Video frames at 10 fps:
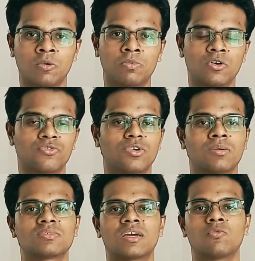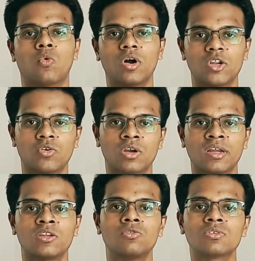performs, and what you
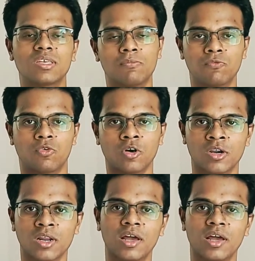can use them for.